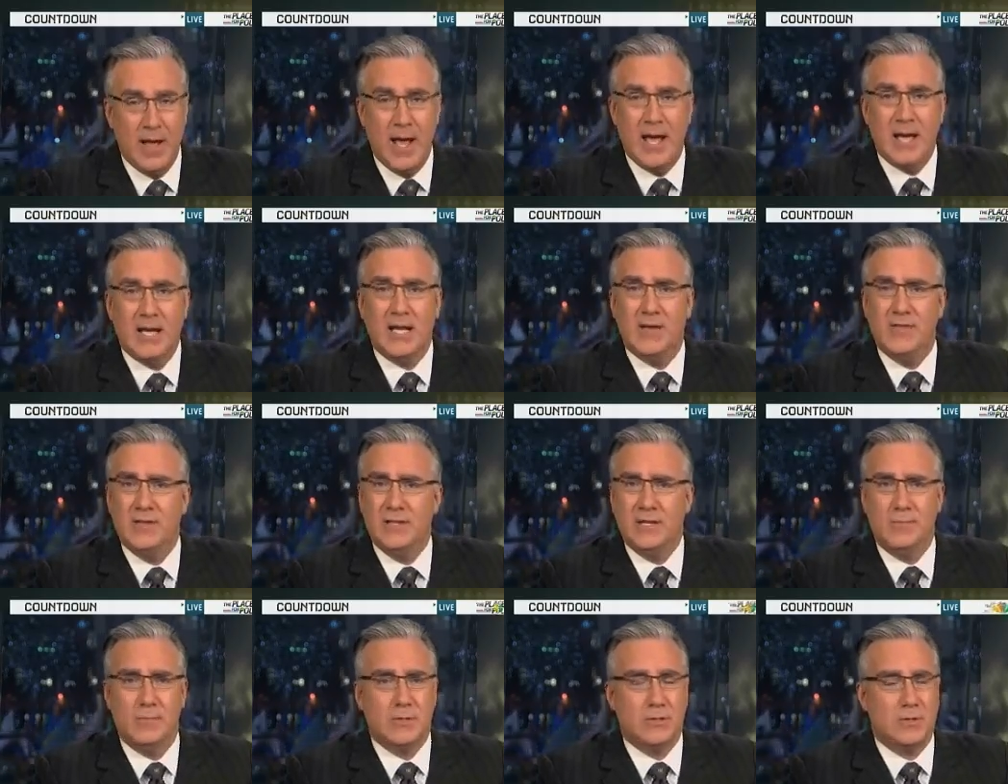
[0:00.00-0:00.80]
And
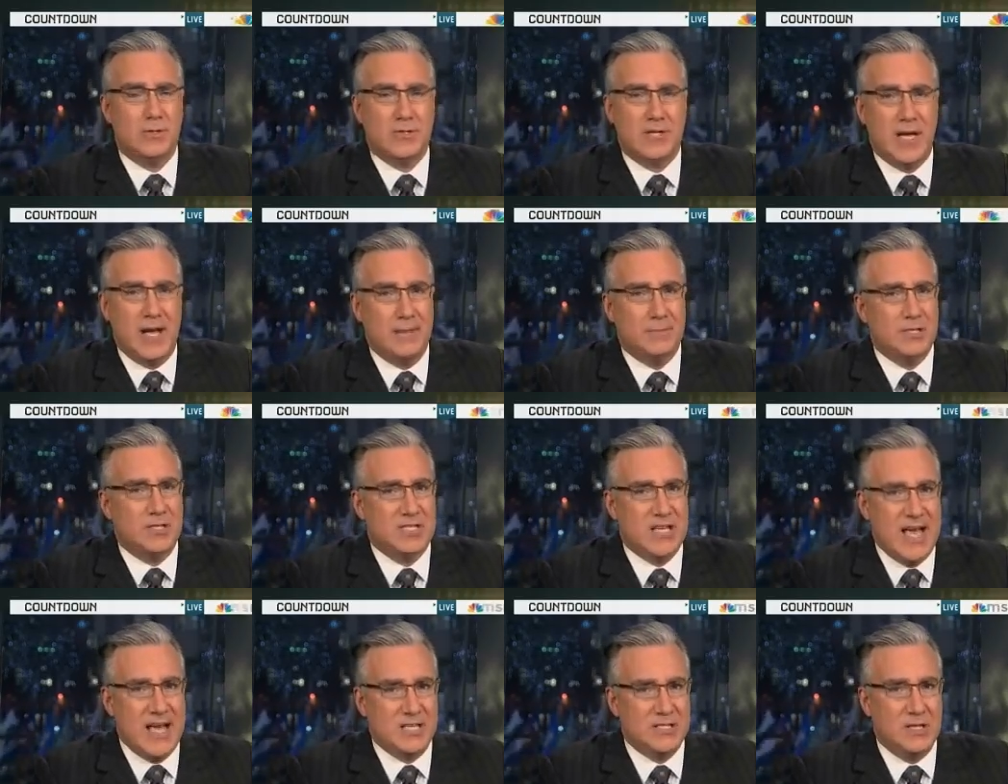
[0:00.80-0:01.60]
given that Mr. Dobbs
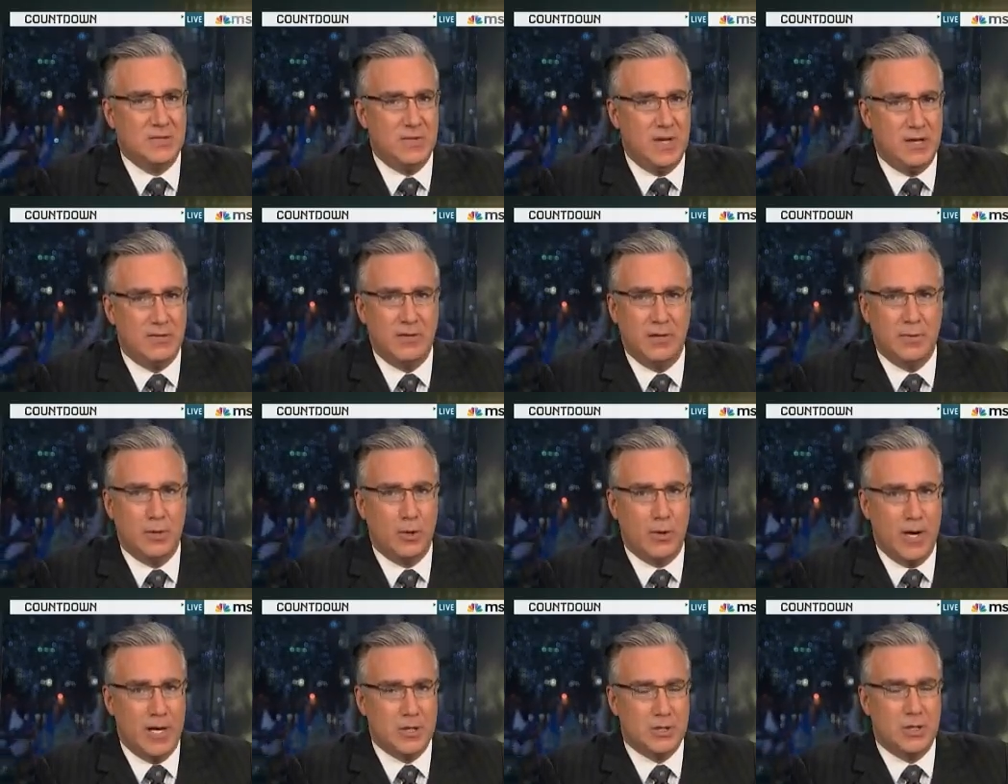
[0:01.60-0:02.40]
attacks illegal
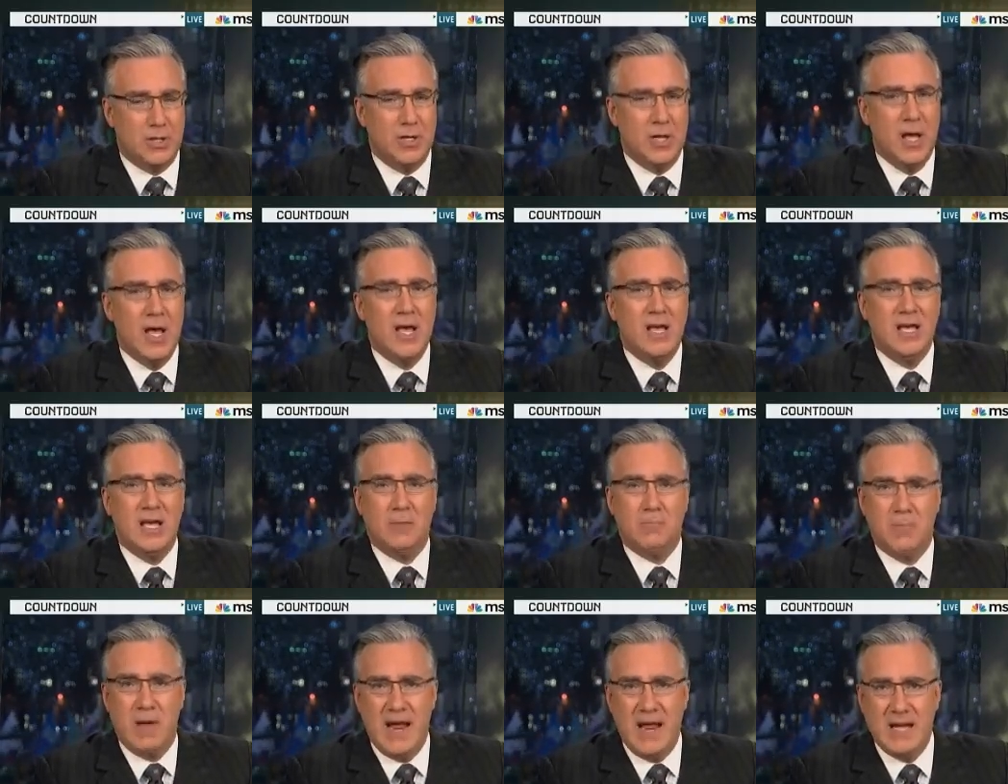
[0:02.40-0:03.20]
immigration,
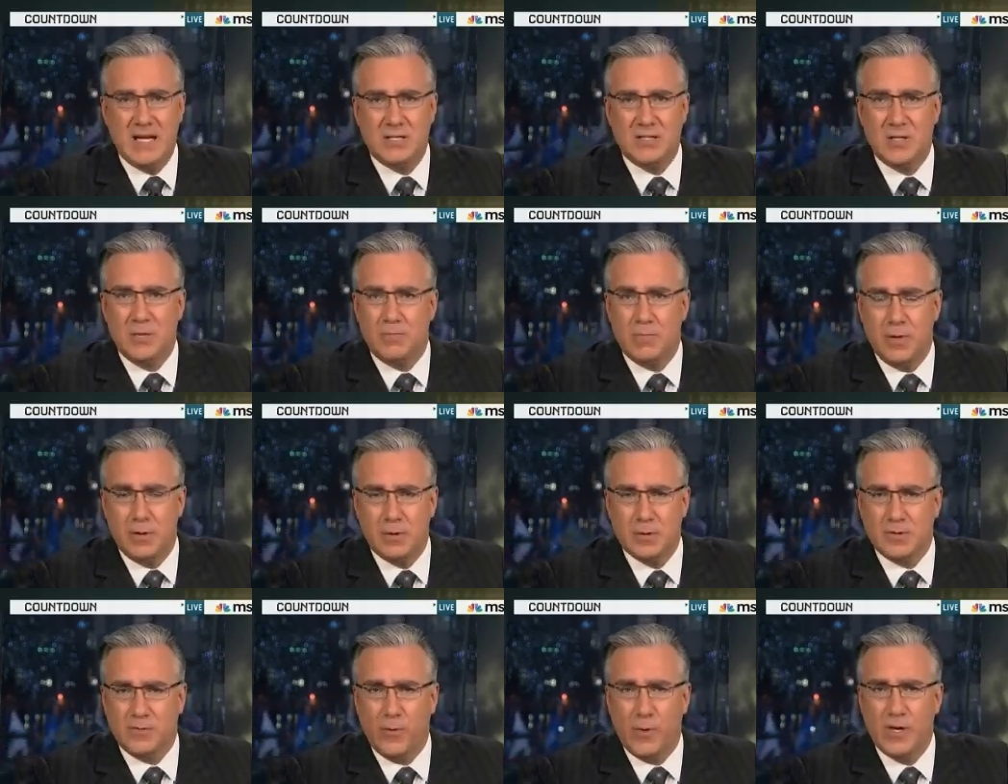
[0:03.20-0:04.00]
yet pays the
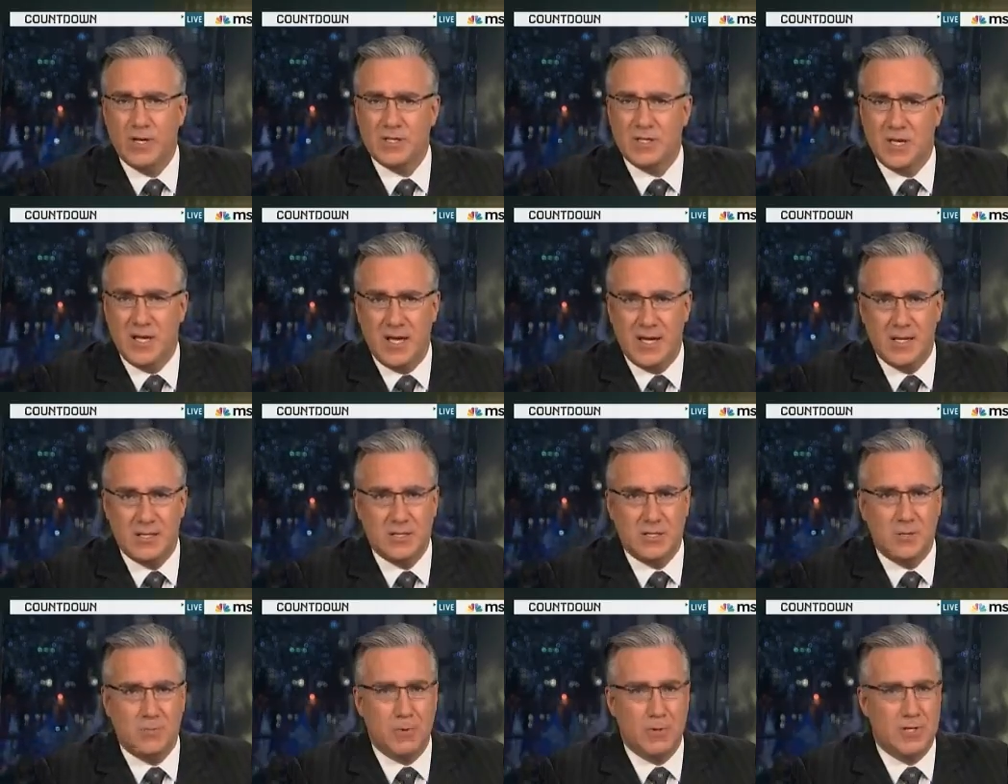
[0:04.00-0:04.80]
bills for his
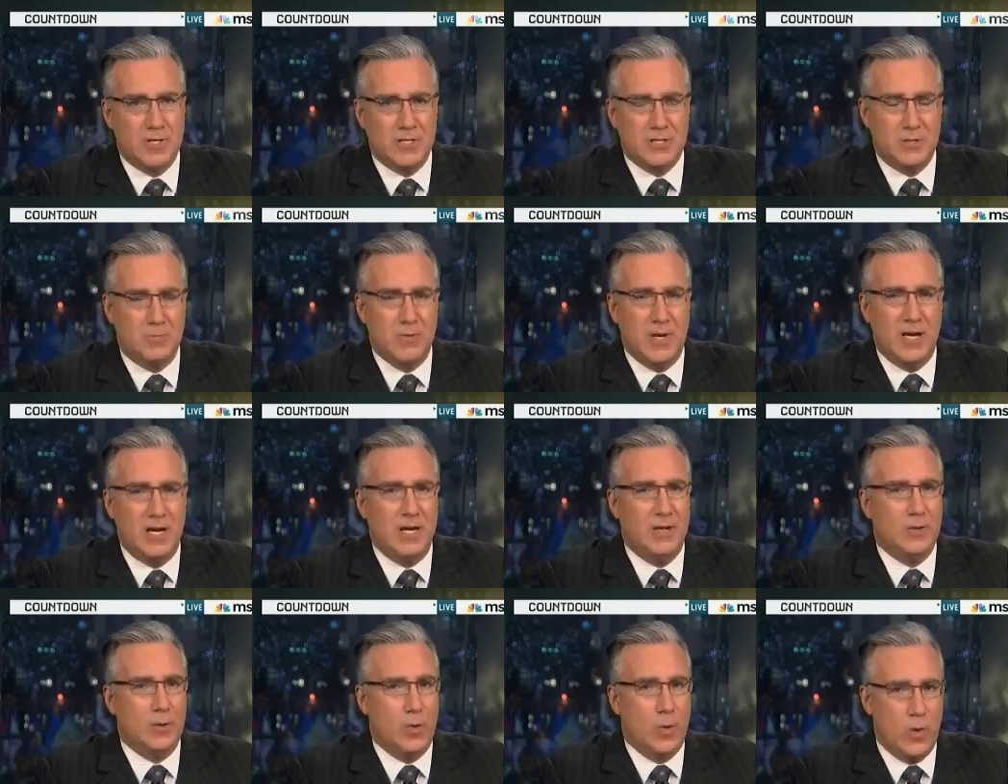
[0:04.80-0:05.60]
kids to
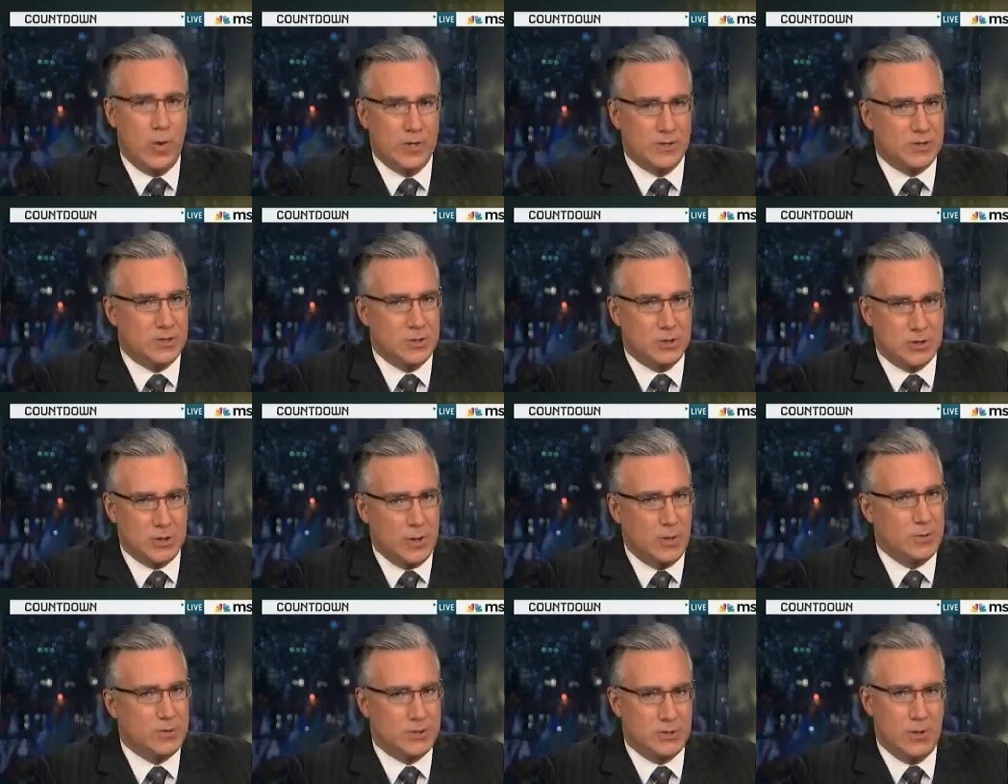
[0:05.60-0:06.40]
participate in the horse
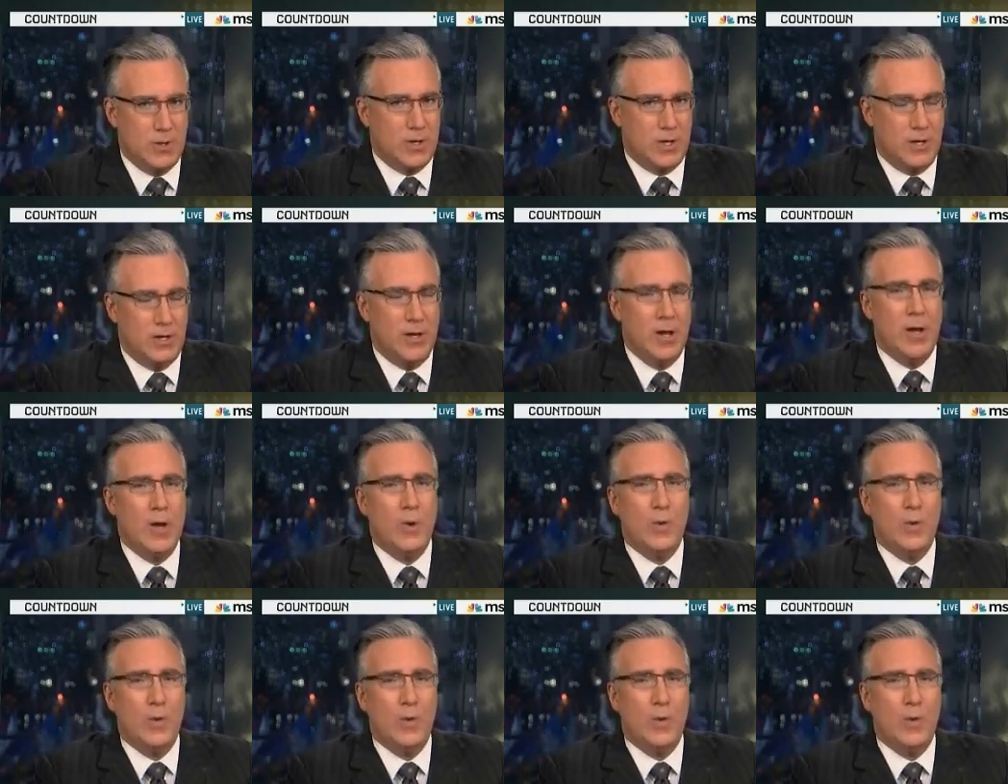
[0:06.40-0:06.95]
show circuit,